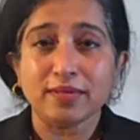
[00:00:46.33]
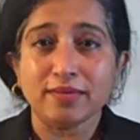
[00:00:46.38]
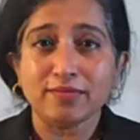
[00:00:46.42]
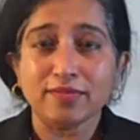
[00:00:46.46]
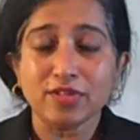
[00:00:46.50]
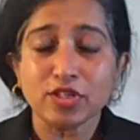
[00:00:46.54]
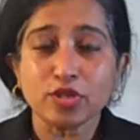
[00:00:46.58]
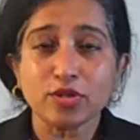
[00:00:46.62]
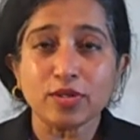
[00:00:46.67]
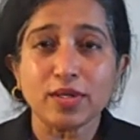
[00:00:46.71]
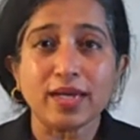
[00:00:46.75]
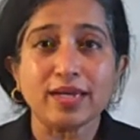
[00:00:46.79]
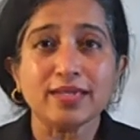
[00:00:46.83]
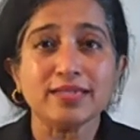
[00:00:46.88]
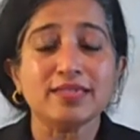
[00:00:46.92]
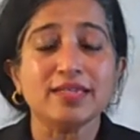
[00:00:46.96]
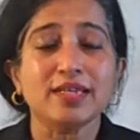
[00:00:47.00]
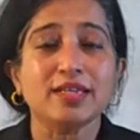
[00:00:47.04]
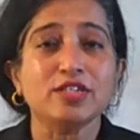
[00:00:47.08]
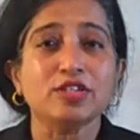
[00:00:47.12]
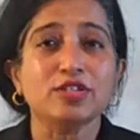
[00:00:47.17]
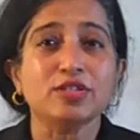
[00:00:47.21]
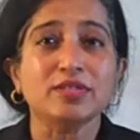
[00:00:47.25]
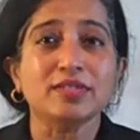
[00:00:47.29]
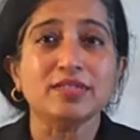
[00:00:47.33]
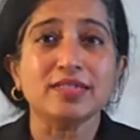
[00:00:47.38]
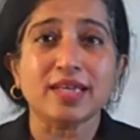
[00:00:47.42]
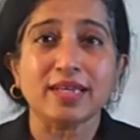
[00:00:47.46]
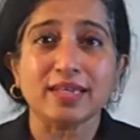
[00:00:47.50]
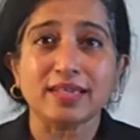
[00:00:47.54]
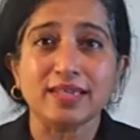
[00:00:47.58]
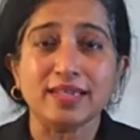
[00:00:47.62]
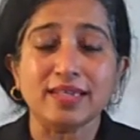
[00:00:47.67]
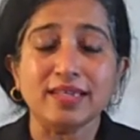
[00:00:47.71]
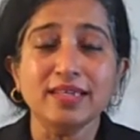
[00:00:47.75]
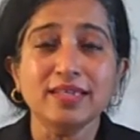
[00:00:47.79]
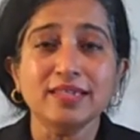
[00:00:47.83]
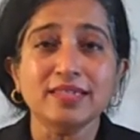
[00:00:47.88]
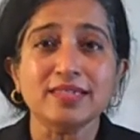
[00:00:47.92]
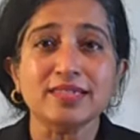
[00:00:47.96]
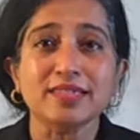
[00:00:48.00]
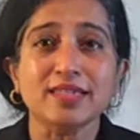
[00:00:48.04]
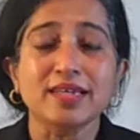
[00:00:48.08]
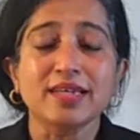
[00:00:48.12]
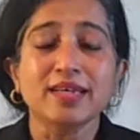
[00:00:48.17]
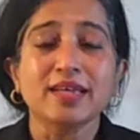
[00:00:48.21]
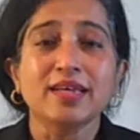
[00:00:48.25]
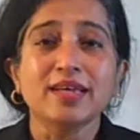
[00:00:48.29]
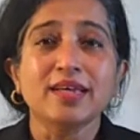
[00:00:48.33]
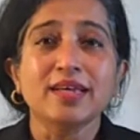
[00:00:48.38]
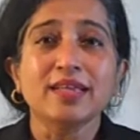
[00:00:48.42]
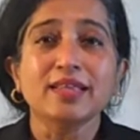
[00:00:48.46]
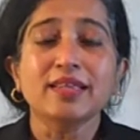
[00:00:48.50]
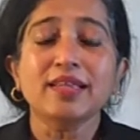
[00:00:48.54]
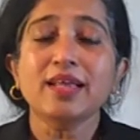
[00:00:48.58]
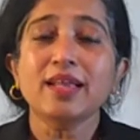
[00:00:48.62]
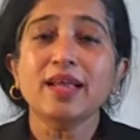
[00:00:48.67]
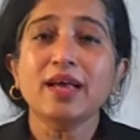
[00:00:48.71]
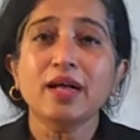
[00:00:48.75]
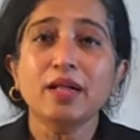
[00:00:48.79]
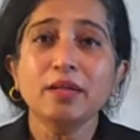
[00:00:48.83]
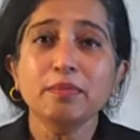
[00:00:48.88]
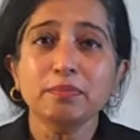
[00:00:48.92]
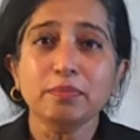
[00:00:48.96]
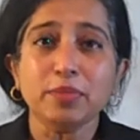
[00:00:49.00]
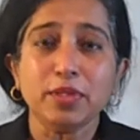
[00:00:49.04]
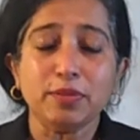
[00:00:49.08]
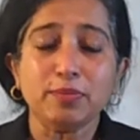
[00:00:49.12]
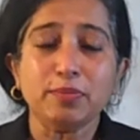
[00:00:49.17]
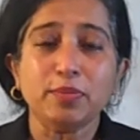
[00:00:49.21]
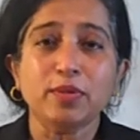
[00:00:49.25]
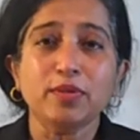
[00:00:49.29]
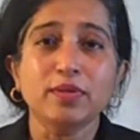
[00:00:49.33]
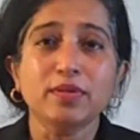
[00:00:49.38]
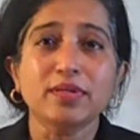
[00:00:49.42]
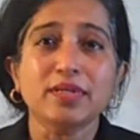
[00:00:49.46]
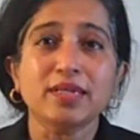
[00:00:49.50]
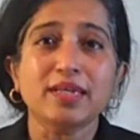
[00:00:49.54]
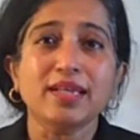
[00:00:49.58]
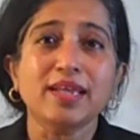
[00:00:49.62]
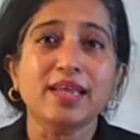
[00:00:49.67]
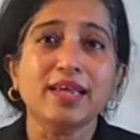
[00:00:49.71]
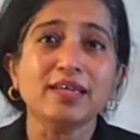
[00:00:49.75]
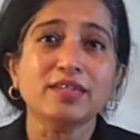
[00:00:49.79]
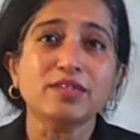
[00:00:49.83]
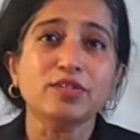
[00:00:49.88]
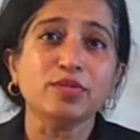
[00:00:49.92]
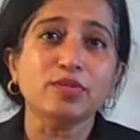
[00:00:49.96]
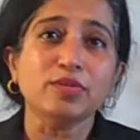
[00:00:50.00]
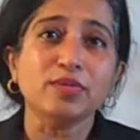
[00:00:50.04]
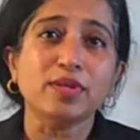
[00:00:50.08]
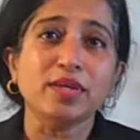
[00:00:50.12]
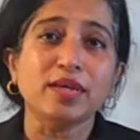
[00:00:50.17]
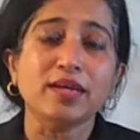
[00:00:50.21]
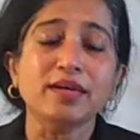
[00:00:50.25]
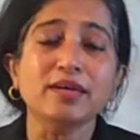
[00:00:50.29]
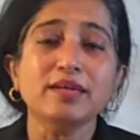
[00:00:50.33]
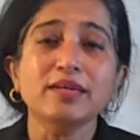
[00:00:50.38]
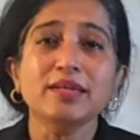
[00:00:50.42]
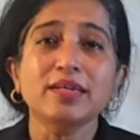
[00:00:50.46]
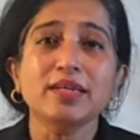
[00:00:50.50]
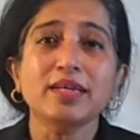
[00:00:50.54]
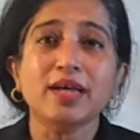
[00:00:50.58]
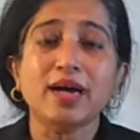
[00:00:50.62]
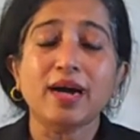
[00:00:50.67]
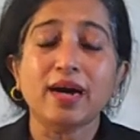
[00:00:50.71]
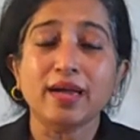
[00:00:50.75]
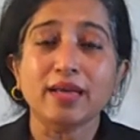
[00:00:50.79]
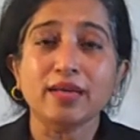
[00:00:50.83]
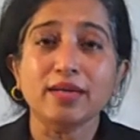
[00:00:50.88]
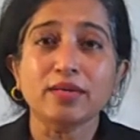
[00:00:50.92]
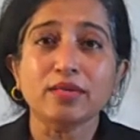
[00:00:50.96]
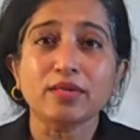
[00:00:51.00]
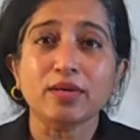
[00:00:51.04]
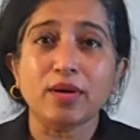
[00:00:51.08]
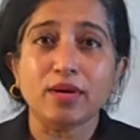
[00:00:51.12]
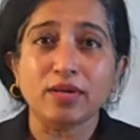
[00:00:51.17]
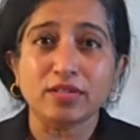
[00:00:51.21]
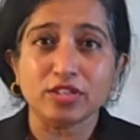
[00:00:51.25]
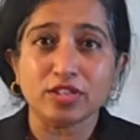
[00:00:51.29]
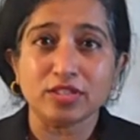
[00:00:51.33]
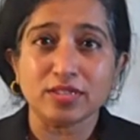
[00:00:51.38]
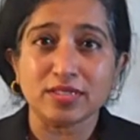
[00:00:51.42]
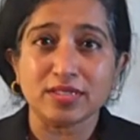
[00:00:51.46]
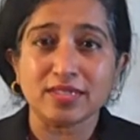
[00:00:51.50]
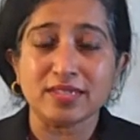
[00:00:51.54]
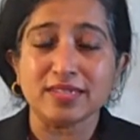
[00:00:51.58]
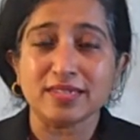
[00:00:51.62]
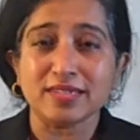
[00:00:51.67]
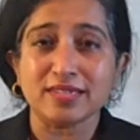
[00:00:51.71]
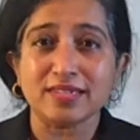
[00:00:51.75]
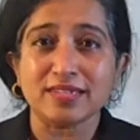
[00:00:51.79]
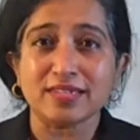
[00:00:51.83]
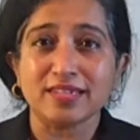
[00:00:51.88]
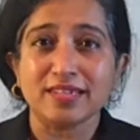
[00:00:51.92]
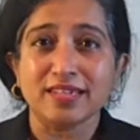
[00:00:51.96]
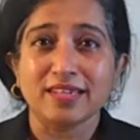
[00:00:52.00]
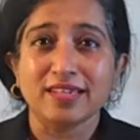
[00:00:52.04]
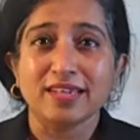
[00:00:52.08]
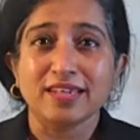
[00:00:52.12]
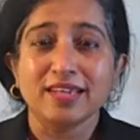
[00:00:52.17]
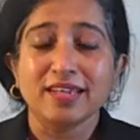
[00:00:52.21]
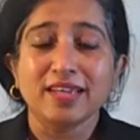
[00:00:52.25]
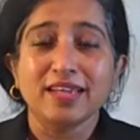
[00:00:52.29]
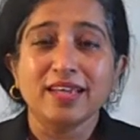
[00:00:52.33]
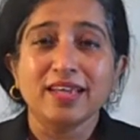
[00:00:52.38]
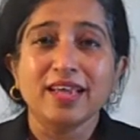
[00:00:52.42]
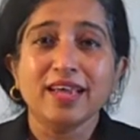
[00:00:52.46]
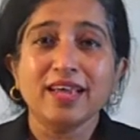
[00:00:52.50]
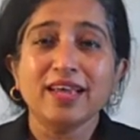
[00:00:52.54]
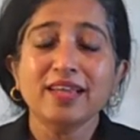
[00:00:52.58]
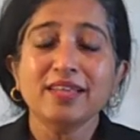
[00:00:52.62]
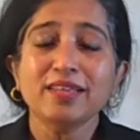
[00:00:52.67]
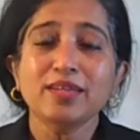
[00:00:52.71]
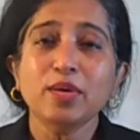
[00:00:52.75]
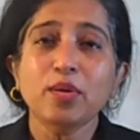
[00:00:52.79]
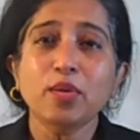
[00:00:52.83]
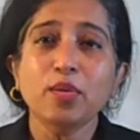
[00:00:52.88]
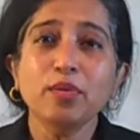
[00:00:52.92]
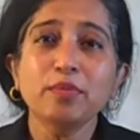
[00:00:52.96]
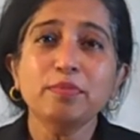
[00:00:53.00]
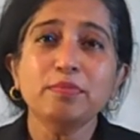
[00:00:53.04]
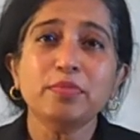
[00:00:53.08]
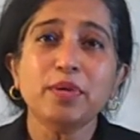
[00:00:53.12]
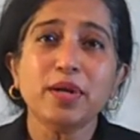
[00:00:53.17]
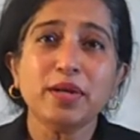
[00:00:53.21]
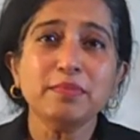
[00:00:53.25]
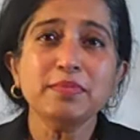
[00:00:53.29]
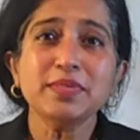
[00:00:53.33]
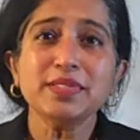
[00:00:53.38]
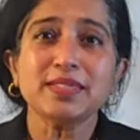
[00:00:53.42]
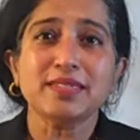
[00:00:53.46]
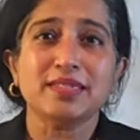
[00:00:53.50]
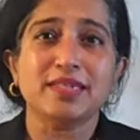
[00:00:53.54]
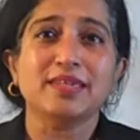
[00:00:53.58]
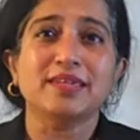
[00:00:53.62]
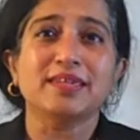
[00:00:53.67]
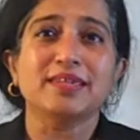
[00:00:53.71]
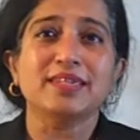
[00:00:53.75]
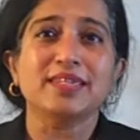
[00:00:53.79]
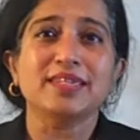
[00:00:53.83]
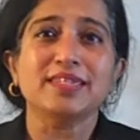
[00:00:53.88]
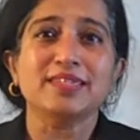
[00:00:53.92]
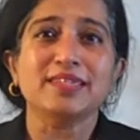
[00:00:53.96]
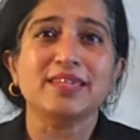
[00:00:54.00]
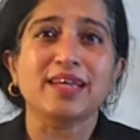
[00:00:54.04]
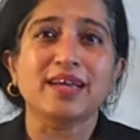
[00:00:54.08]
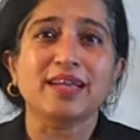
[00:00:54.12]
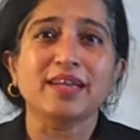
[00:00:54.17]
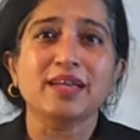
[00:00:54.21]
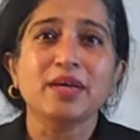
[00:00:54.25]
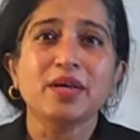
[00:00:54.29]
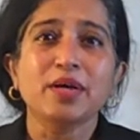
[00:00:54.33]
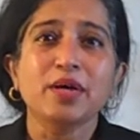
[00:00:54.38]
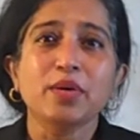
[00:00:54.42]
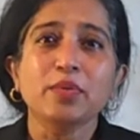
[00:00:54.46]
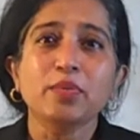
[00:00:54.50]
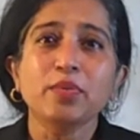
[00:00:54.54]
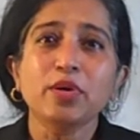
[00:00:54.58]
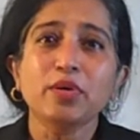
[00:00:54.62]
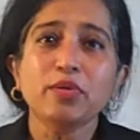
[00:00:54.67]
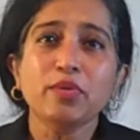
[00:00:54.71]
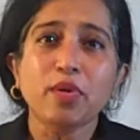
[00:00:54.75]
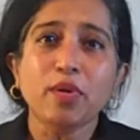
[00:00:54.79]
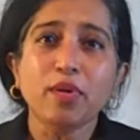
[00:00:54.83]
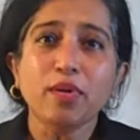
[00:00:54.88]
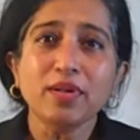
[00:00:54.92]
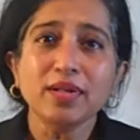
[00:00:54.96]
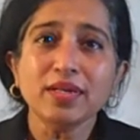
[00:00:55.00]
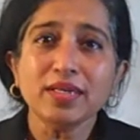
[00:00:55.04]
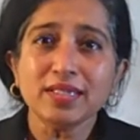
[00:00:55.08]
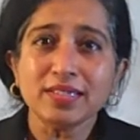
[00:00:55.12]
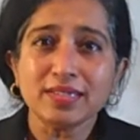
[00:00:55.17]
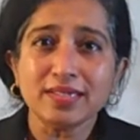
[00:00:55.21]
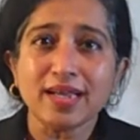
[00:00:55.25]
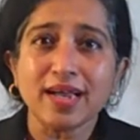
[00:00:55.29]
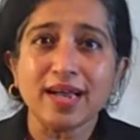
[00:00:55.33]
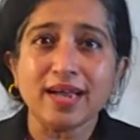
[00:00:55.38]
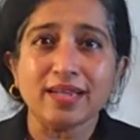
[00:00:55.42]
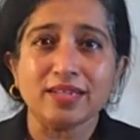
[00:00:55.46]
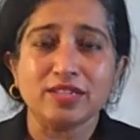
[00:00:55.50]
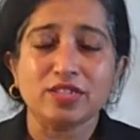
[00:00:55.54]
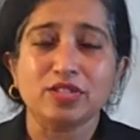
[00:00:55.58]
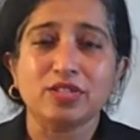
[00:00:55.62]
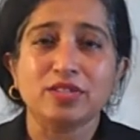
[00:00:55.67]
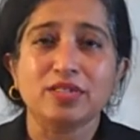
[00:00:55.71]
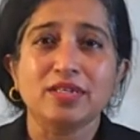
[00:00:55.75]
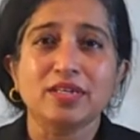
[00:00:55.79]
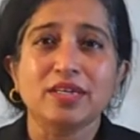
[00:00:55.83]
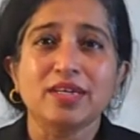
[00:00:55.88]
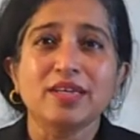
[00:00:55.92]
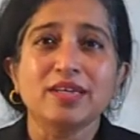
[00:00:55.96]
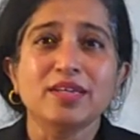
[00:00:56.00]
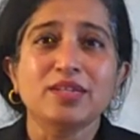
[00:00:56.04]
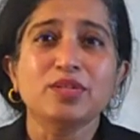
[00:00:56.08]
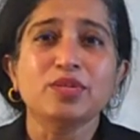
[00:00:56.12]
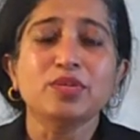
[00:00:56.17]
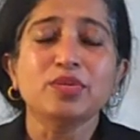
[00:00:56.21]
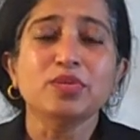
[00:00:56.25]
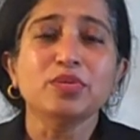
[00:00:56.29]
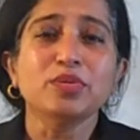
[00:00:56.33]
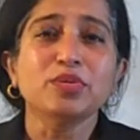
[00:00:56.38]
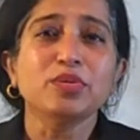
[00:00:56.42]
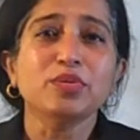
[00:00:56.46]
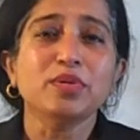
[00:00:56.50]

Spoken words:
visualization techniques that help people connect to their higher consciousness. And the whole premise here is that we're all attached to